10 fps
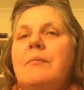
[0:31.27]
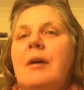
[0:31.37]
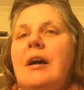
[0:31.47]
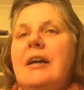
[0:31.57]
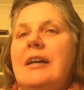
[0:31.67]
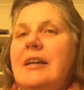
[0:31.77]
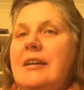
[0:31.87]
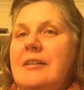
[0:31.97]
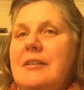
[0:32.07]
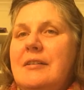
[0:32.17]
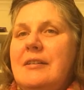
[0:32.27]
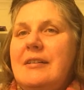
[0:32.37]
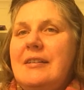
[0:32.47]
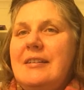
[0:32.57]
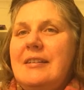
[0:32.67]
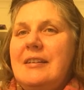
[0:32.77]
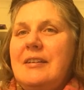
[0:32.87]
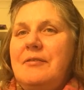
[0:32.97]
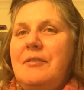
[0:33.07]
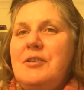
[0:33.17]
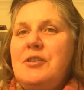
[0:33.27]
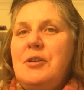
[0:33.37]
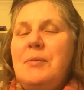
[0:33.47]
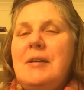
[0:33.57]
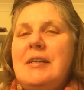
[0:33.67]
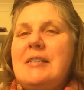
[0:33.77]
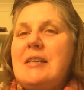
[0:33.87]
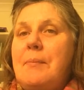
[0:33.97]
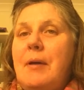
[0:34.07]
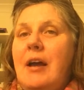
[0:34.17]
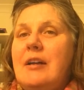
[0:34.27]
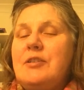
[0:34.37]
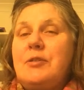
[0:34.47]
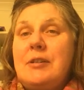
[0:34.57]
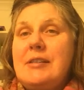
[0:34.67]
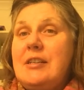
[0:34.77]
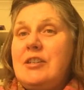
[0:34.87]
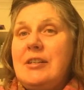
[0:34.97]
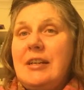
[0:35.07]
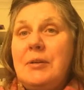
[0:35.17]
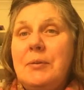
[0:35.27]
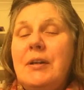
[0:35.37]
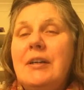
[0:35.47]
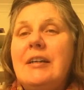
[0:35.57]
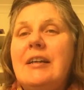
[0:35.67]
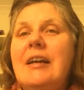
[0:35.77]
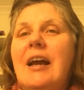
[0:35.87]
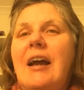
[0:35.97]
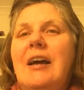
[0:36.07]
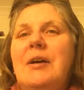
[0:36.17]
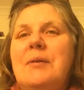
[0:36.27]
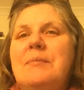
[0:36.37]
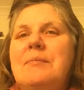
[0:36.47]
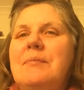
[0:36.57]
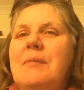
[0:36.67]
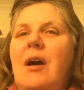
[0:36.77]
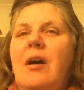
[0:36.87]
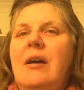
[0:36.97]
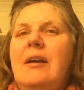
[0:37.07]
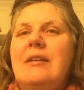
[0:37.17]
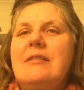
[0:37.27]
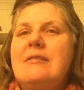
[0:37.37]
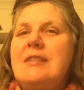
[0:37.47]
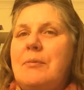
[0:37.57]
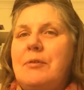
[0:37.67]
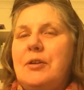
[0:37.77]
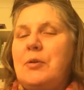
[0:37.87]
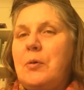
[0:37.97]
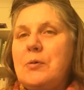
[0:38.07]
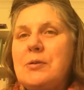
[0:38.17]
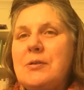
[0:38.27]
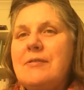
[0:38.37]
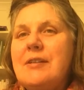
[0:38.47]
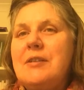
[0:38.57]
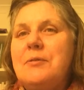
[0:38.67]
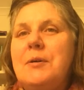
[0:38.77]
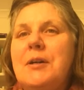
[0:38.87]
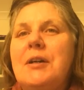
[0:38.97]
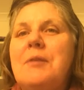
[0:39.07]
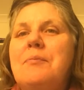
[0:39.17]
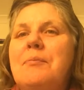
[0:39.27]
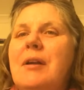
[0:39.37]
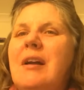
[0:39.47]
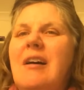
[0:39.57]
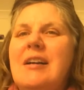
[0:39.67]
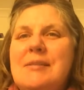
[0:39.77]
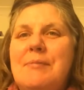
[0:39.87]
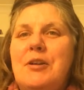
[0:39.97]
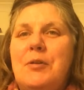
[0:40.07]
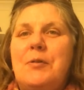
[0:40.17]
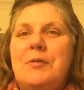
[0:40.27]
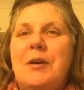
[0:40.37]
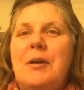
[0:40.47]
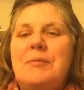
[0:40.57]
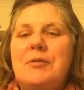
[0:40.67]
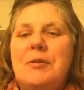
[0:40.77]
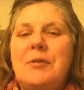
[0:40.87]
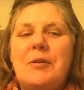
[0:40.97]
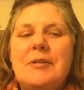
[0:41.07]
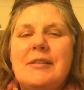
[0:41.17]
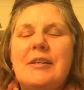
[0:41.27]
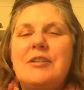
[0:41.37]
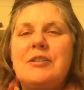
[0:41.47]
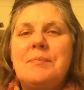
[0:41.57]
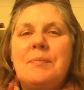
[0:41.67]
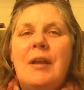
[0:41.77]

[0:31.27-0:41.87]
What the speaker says: My Flosstube is about cross-stitch and needlework. I dabble in all sorts of needlework, but I spend a lot of time doing cross-stitch.